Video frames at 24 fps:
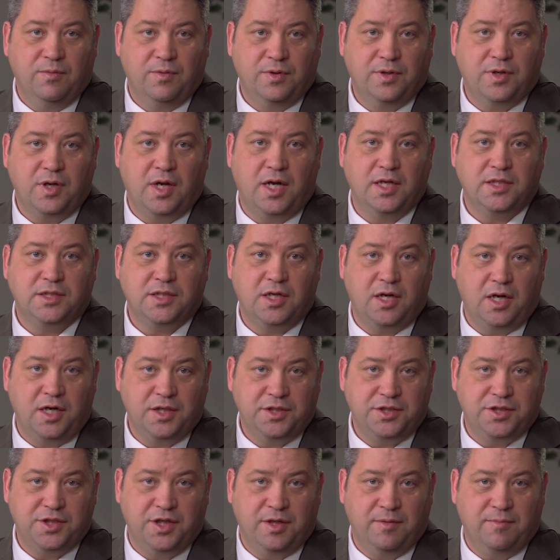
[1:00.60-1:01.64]
would cause
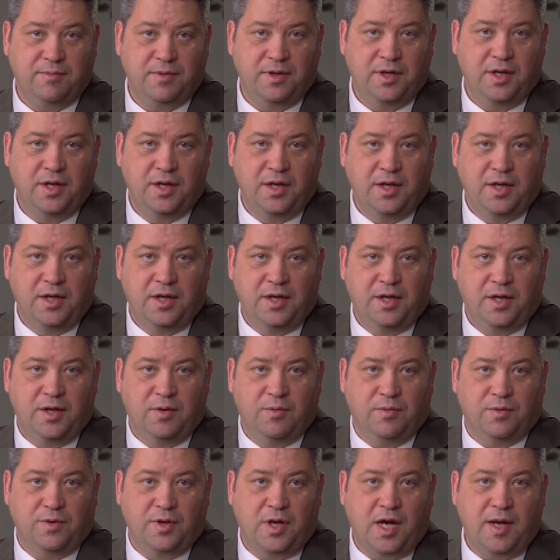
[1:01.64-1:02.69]
hardship, it
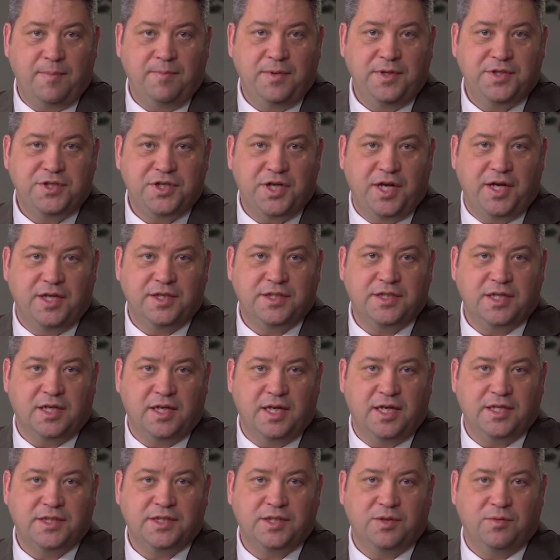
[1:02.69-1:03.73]
will not be changed
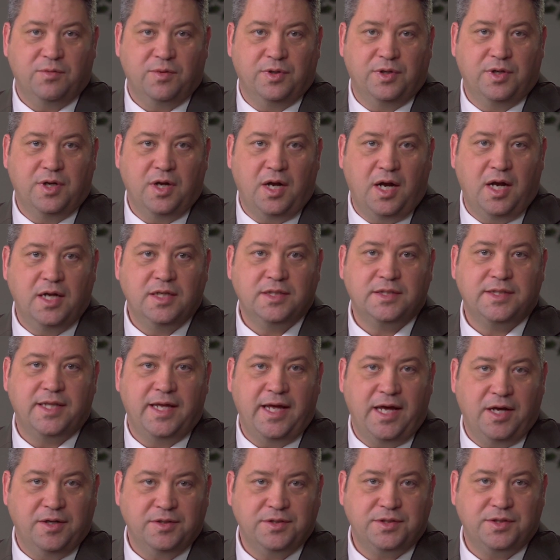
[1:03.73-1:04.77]
unless it would cause the
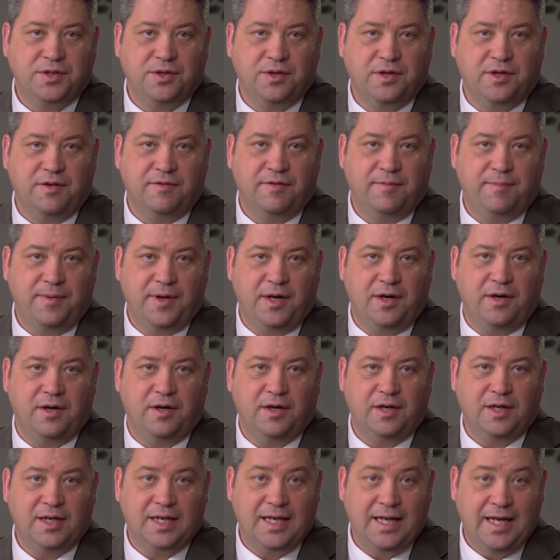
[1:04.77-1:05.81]
household of the
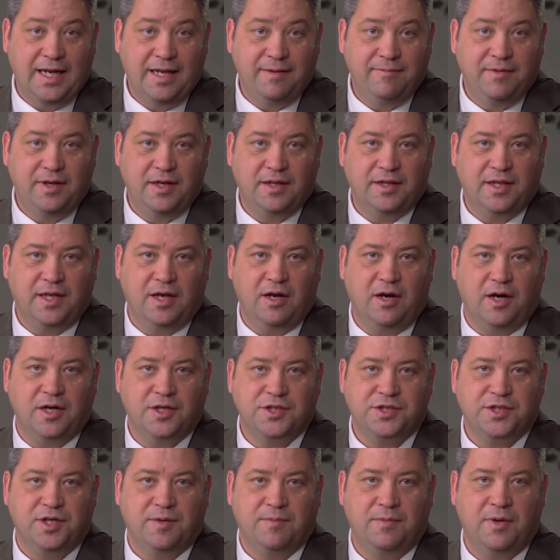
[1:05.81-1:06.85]
parent claiming the
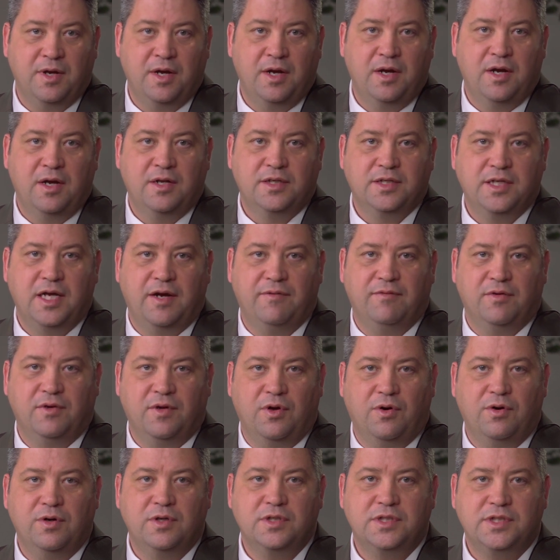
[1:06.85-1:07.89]
hardship to have a
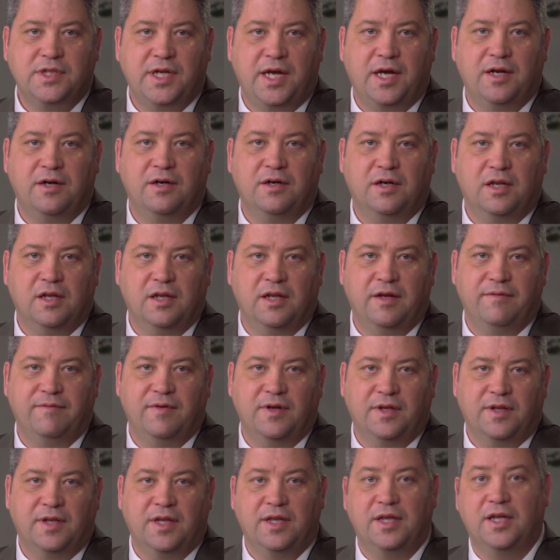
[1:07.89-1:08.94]
lower standard of
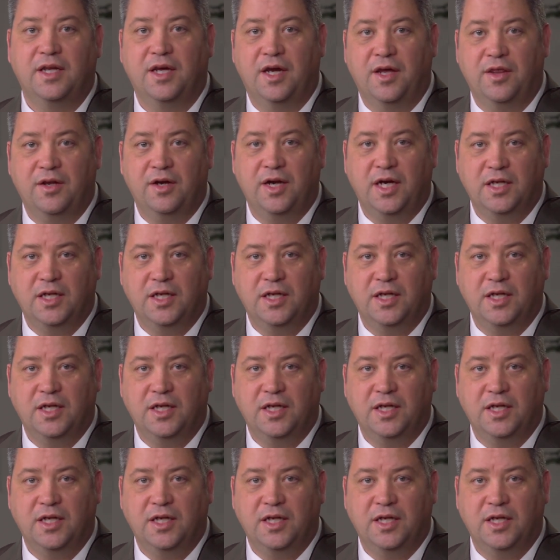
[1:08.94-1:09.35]
living than the other